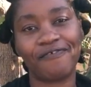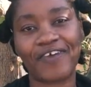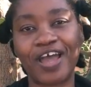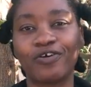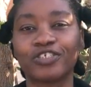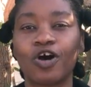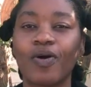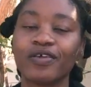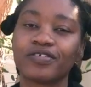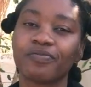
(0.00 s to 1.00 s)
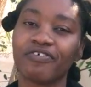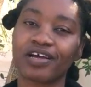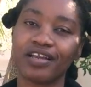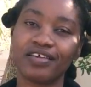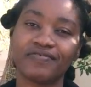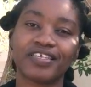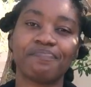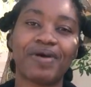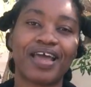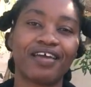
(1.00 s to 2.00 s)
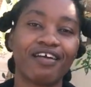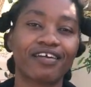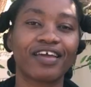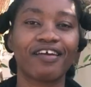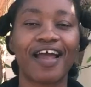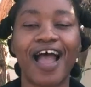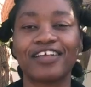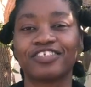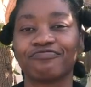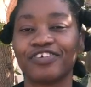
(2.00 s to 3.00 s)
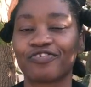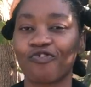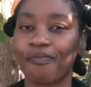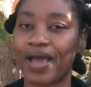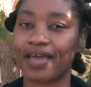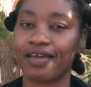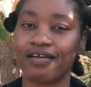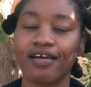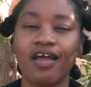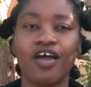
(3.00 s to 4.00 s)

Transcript: find out how I use moringa leaves in my hair care and to regrow my hair.